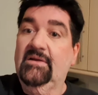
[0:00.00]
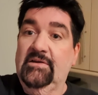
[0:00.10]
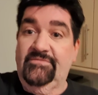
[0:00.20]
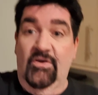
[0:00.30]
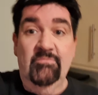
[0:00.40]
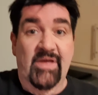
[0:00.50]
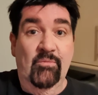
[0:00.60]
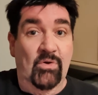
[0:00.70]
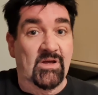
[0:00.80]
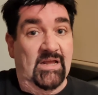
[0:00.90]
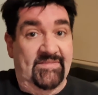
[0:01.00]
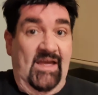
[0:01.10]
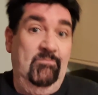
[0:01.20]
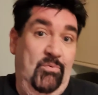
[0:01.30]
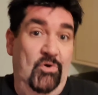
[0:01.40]
Phone me at work, and
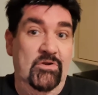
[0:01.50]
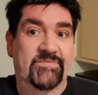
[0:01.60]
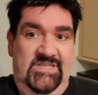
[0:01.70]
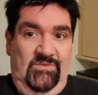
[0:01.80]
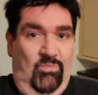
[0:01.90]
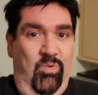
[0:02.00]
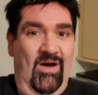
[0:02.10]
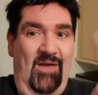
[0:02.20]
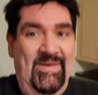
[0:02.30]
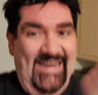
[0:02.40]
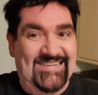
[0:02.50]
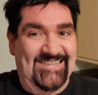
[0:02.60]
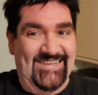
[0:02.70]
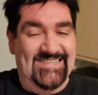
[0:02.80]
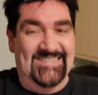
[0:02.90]
that proves that I'm in
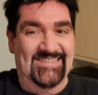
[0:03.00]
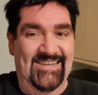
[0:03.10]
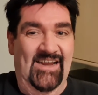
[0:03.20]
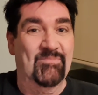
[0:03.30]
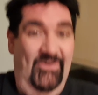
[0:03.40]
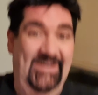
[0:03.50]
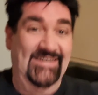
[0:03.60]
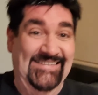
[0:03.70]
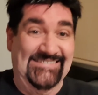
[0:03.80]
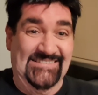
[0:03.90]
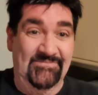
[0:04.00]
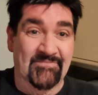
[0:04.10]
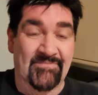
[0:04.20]
Essex and I'm not in a garden."